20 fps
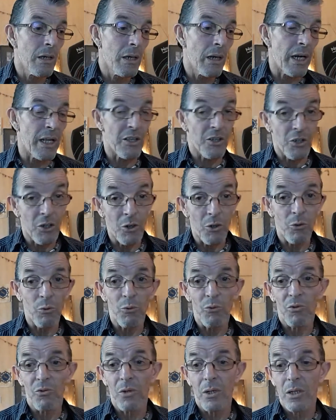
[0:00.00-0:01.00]
and
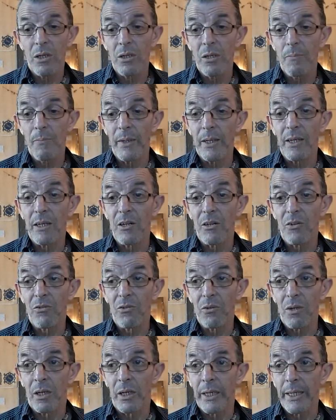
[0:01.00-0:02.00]
used,
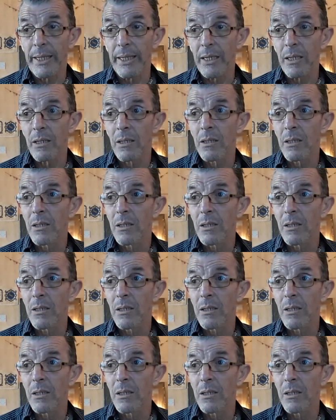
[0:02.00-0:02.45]
because I